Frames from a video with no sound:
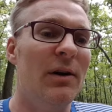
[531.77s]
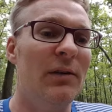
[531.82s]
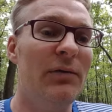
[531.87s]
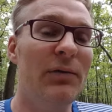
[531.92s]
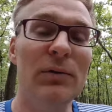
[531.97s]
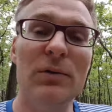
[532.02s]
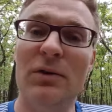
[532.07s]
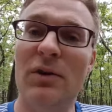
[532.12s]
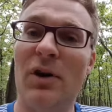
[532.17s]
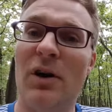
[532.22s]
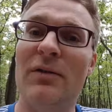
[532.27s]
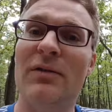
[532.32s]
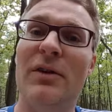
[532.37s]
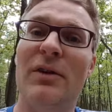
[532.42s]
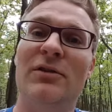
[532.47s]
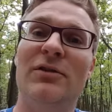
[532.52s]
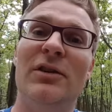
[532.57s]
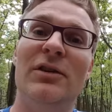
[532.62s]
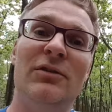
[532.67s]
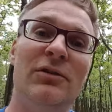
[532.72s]
full
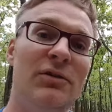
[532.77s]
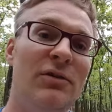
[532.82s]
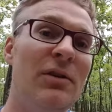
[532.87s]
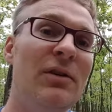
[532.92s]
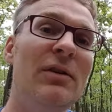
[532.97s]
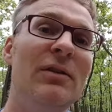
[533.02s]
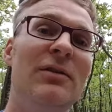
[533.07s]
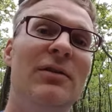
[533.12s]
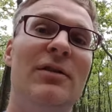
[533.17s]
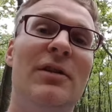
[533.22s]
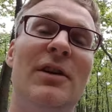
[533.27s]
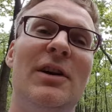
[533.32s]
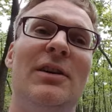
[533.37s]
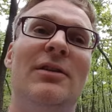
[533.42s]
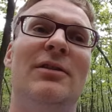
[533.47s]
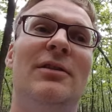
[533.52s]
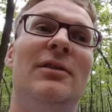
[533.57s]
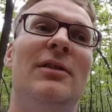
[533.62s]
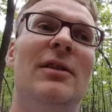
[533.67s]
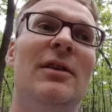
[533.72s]
coverage insurance
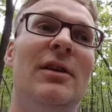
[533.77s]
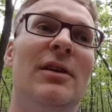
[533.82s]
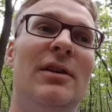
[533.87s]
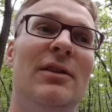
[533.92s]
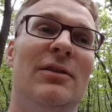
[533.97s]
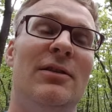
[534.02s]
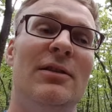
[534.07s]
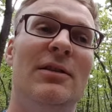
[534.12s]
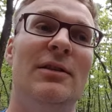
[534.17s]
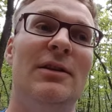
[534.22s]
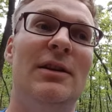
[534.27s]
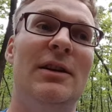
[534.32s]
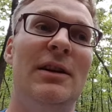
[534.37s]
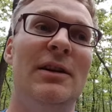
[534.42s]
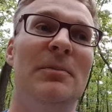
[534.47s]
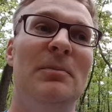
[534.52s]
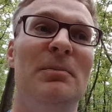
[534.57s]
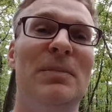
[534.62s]
recently,